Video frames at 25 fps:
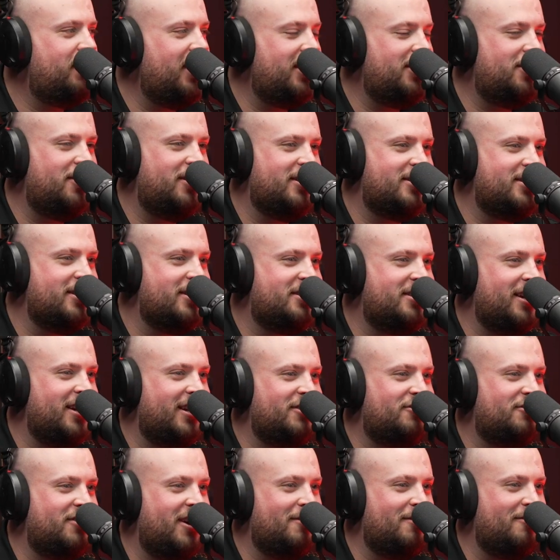2016,
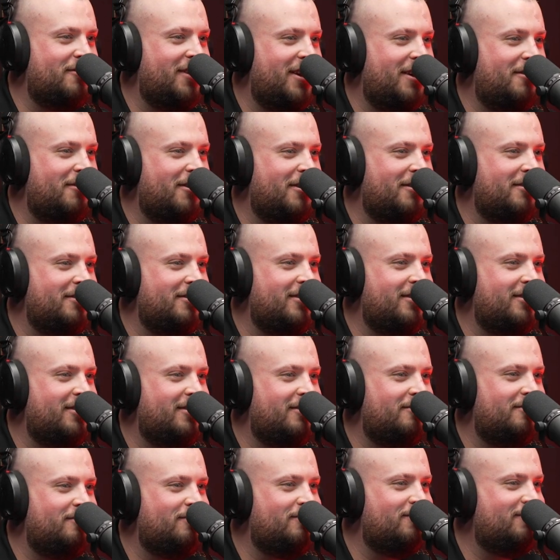training with NRL.
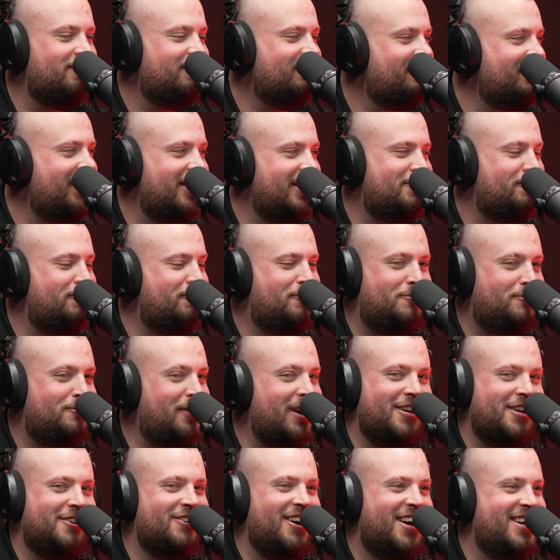That's
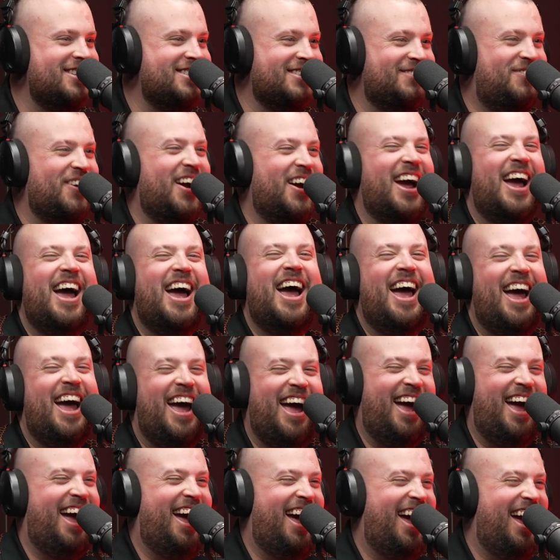fucking crazy.
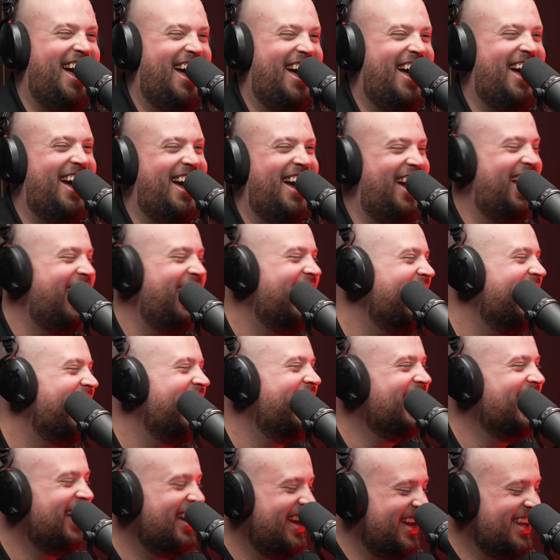That's
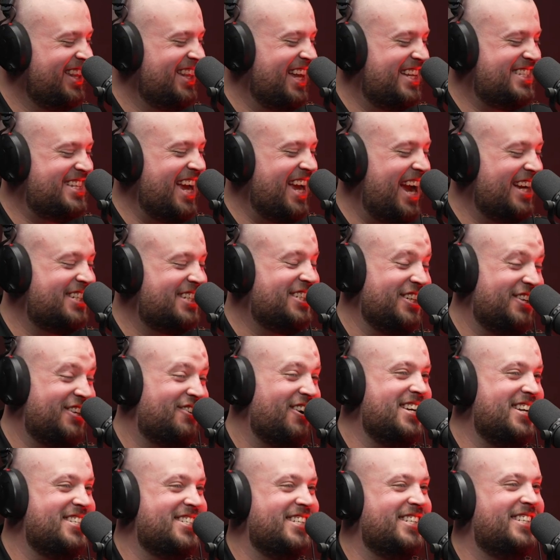actually
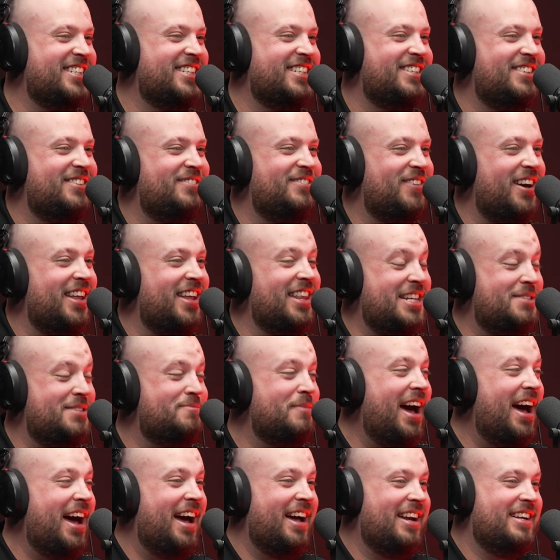crazy. But that's
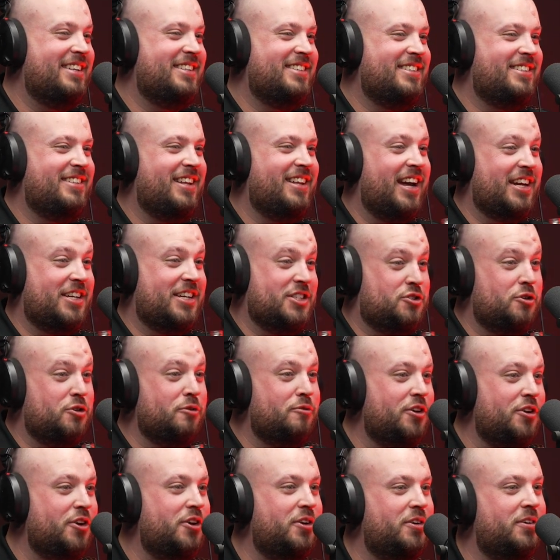mad. Like, it's good
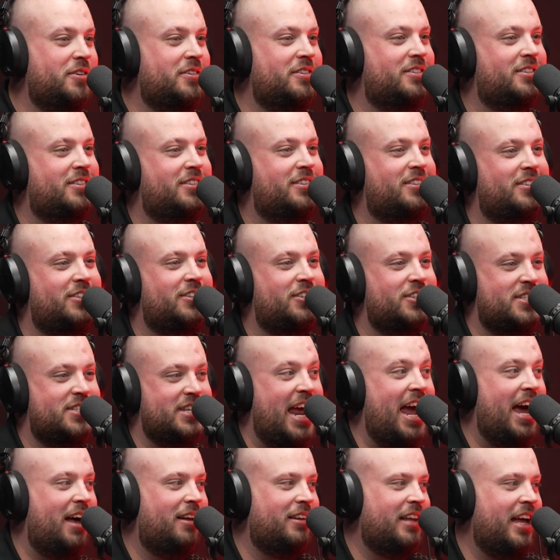for you because
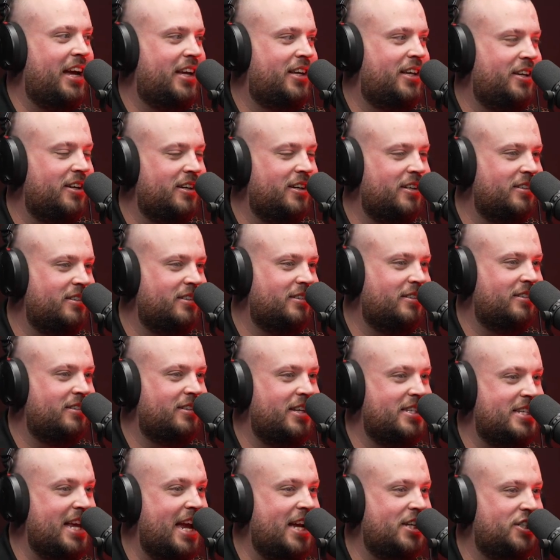now, like, you're
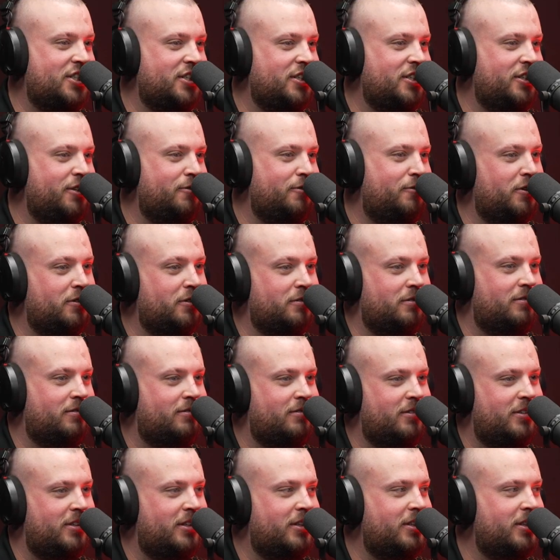this age and you feel,
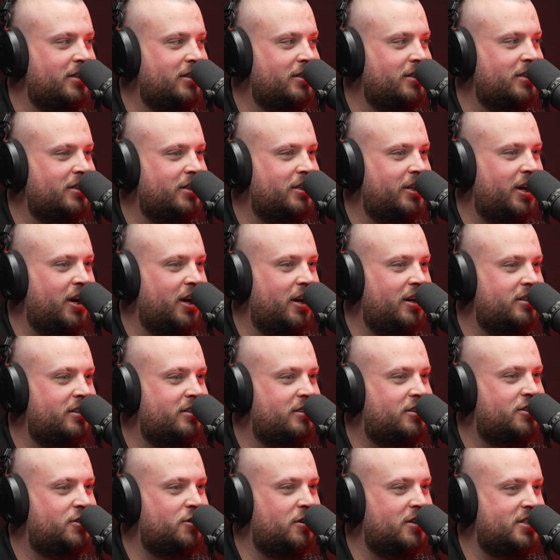
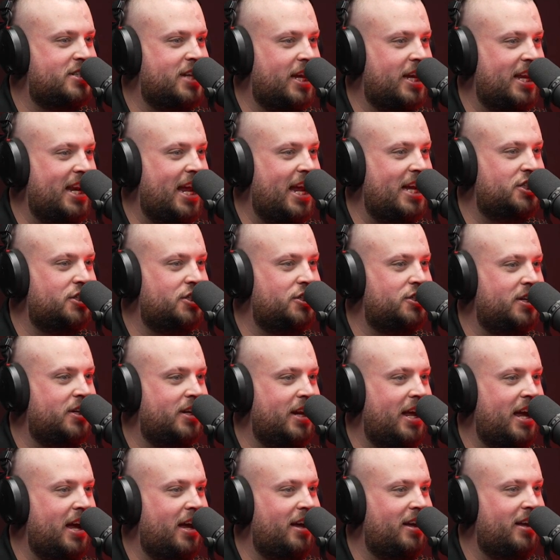it's sort of second nature to you
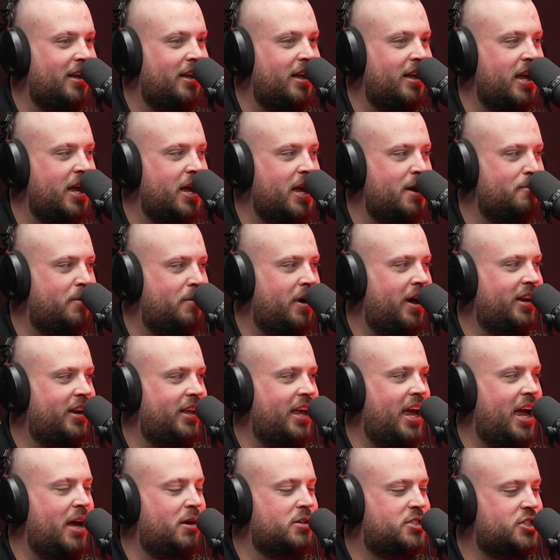now. But
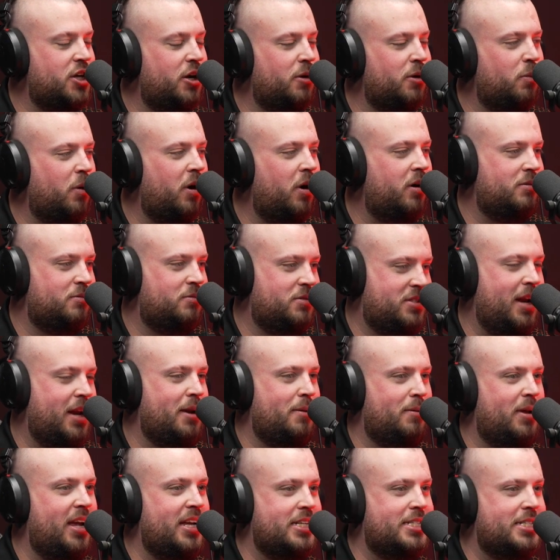yeah, so what was
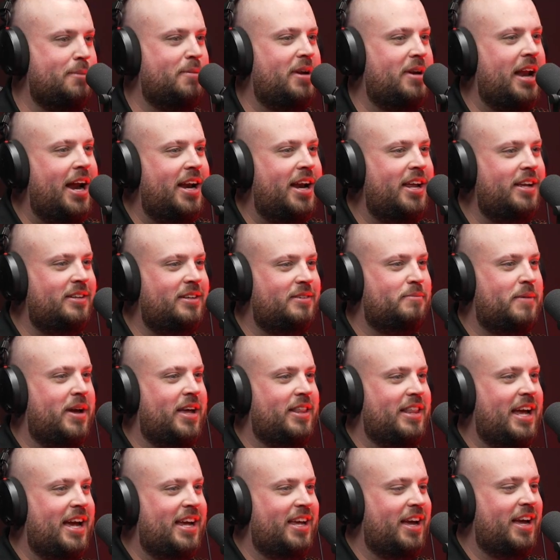that intimidating,
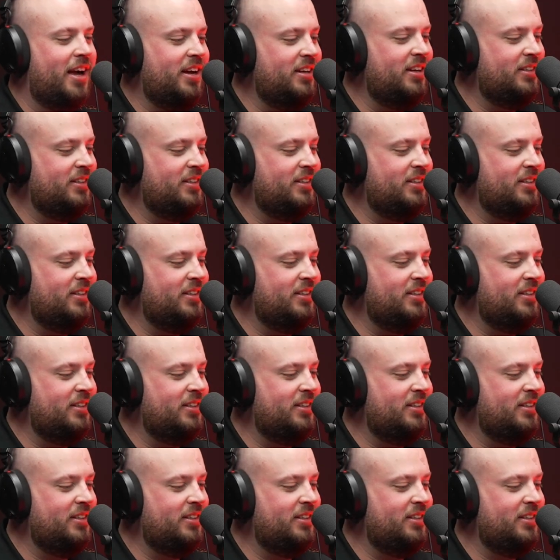being that young?